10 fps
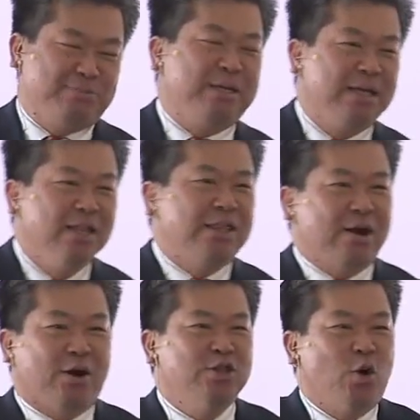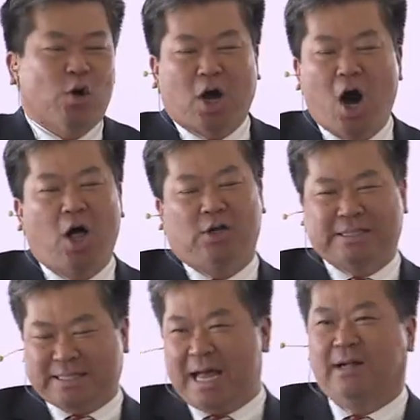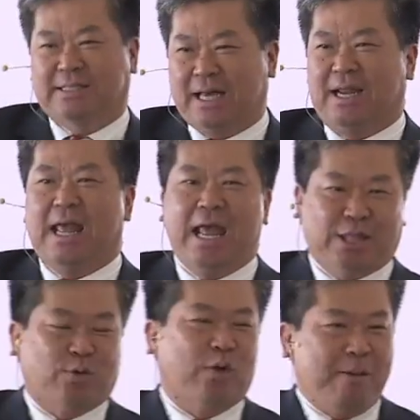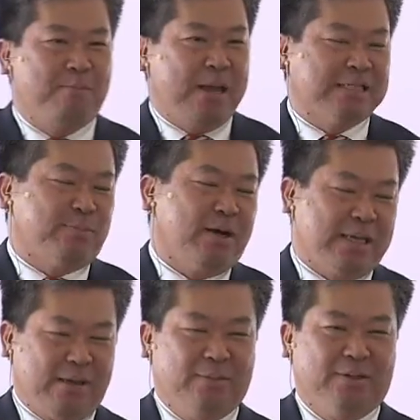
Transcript: me, there are no college scouts at an eighth grade baseball game.